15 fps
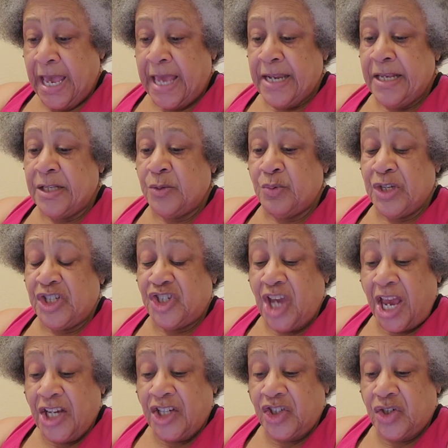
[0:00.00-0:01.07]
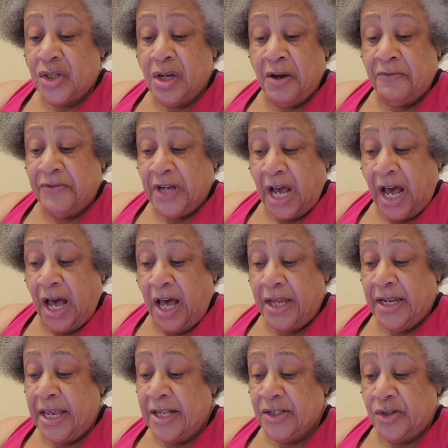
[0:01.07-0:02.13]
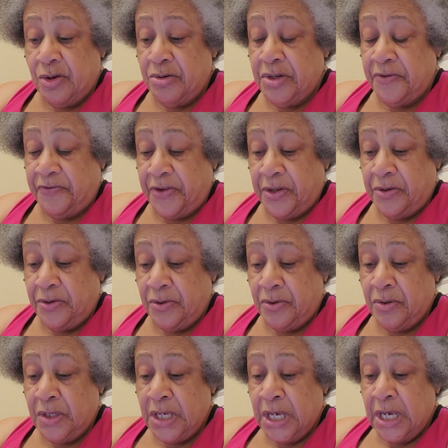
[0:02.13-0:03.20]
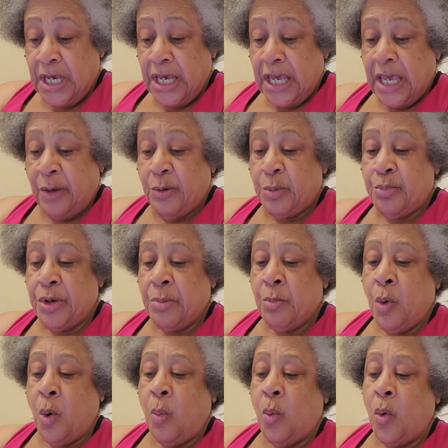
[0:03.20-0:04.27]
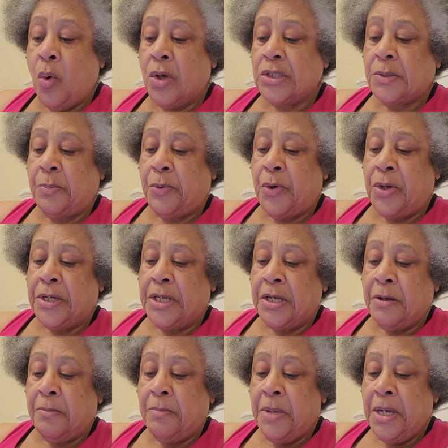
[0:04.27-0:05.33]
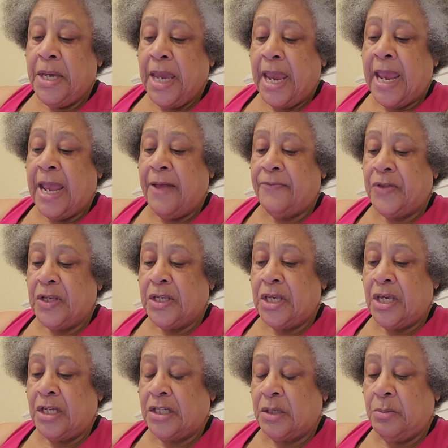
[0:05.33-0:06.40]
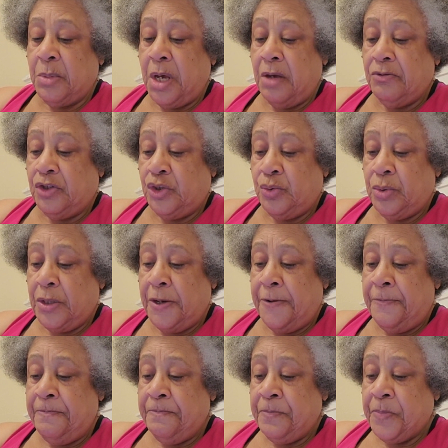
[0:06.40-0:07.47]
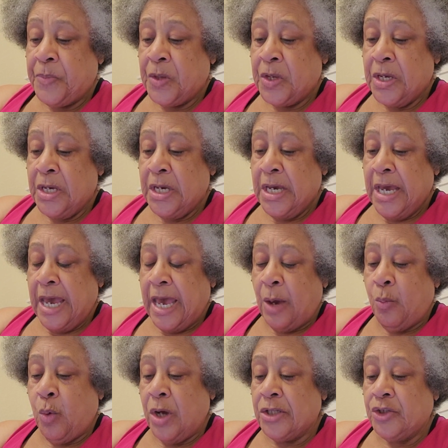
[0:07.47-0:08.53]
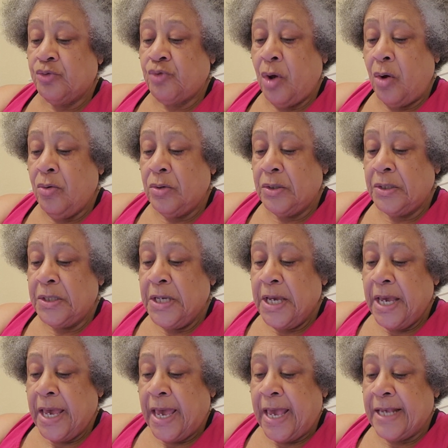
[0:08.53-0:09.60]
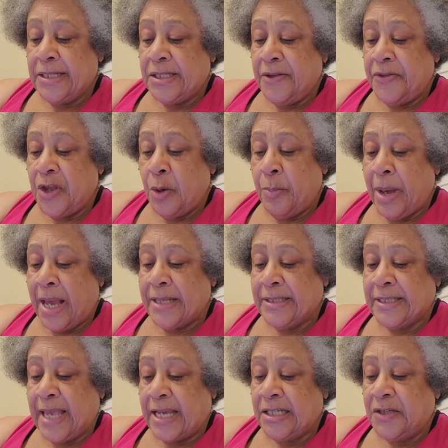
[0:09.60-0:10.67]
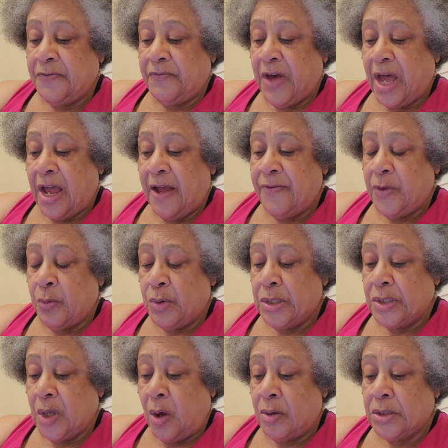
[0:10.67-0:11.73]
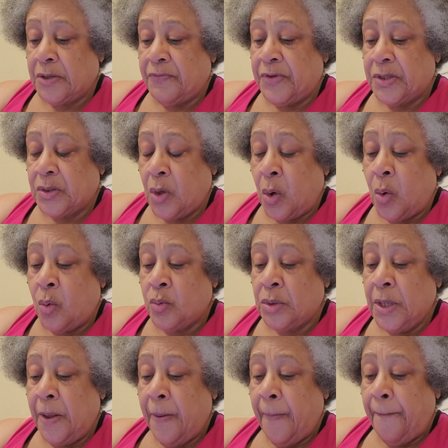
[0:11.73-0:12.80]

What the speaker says: and his rejection of God as their defender. He would bring more wars upon him and the kingdom of Judah. At one stroke, Asa thereby sanctified the results of his own